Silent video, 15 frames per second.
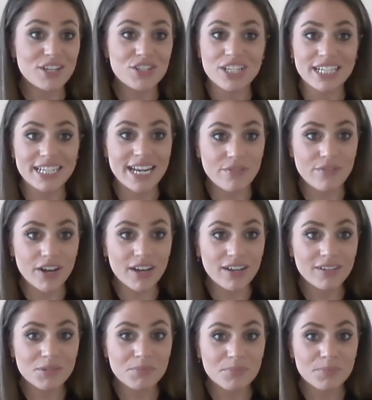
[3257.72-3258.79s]
Potentially
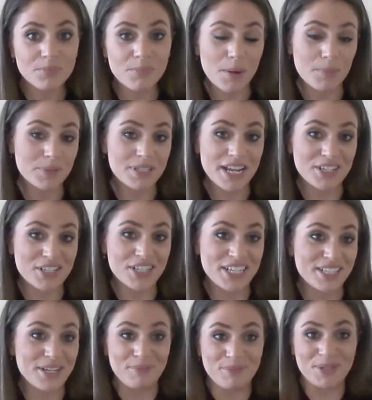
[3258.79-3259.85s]
never, but
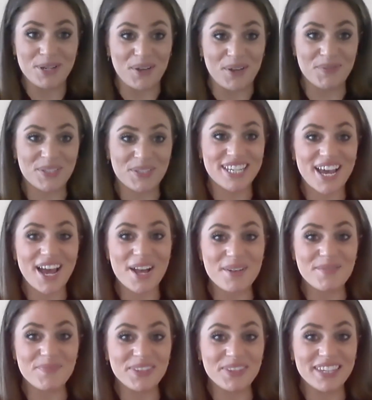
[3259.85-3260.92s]
potentially sometimes.
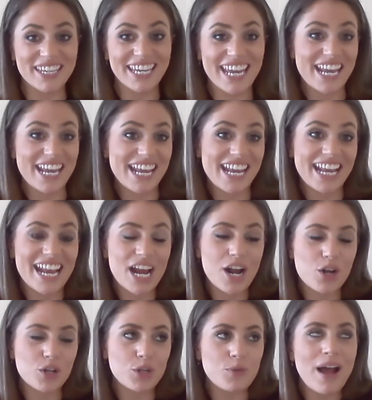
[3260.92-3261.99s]

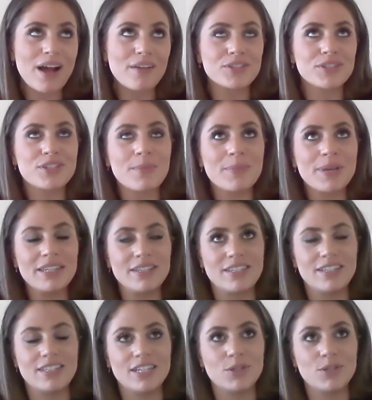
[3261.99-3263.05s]
You have some
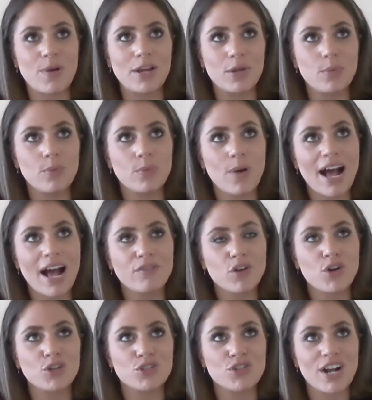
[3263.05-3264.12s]
instances where you will
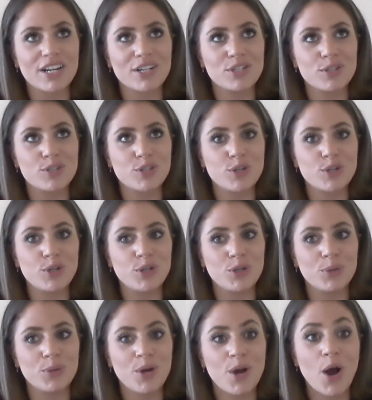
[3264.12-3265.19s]
have contractors
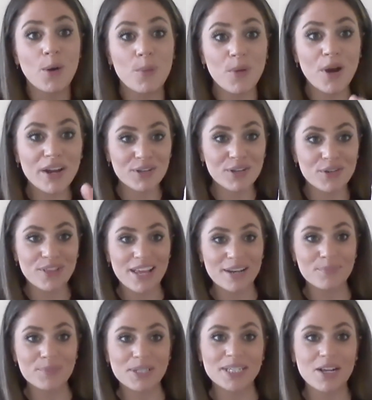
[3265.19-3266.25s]
who are working
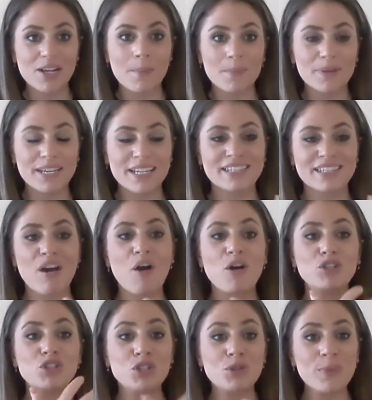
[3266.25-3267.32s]
through their limited companies
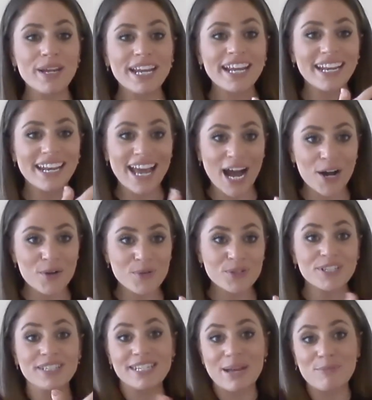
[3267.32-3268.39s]
that are doing it
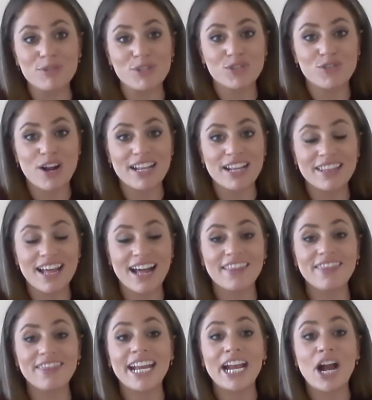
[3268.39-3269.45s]
now to demonstrate
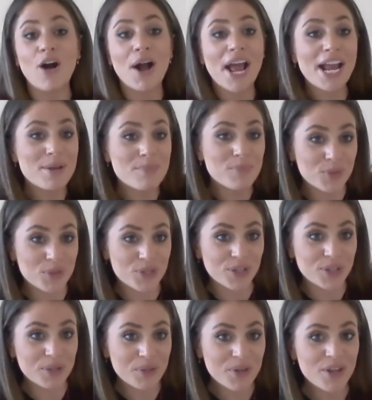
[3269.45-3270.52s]
that they are
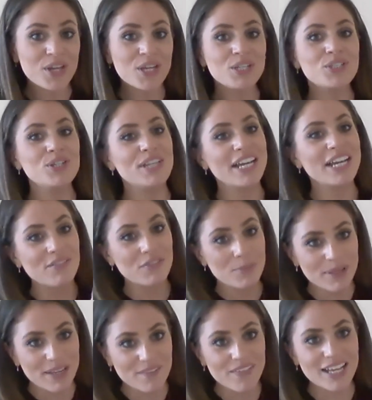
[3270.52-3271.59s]
able to, should they
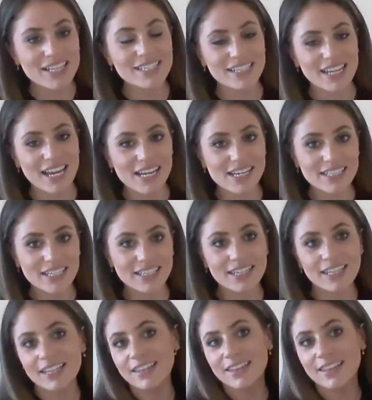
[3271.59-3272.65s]
ever be
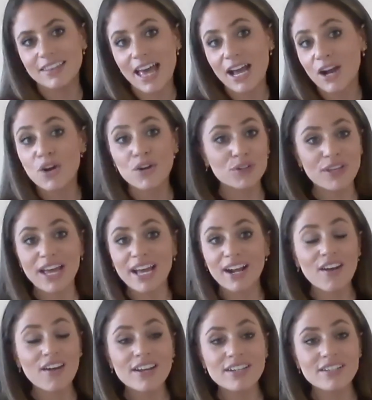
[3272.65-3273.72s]
investigated, that
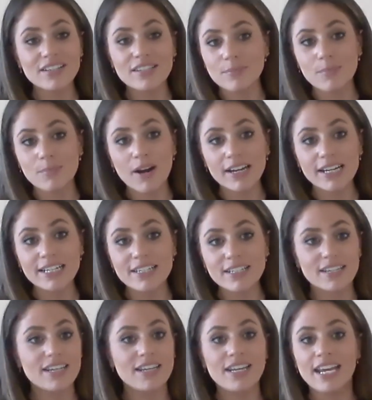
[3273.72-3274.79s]
their client doesn't
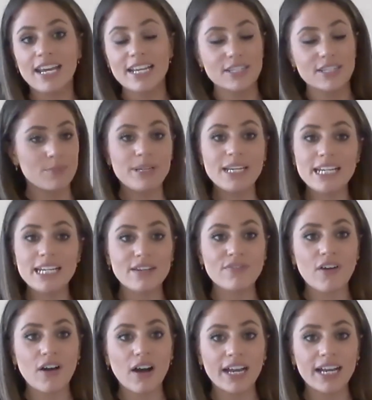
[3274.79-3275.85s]
mind, it's completely
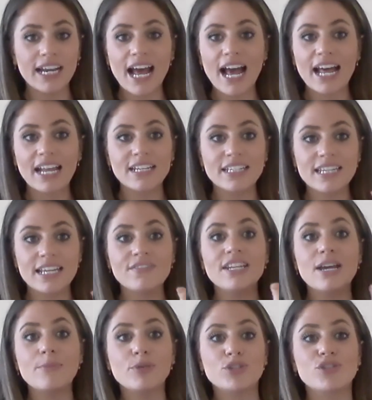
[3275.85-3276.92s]
fine, and they've
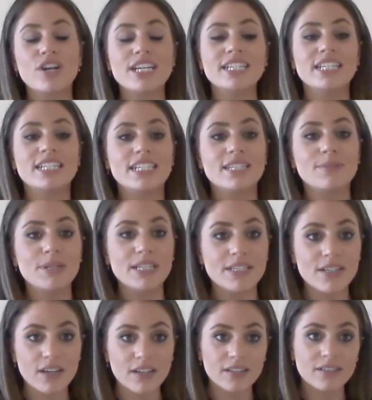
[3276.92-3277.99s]
demonstrated it's been
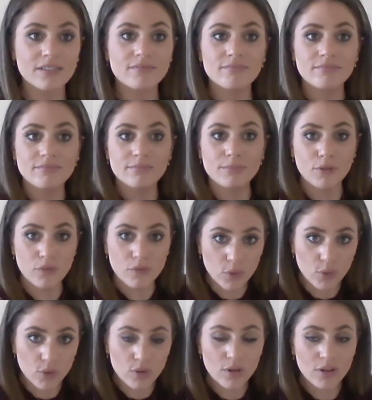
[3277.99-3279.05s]
done
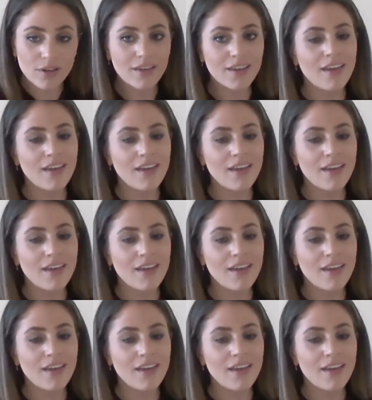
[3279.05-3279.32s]
before.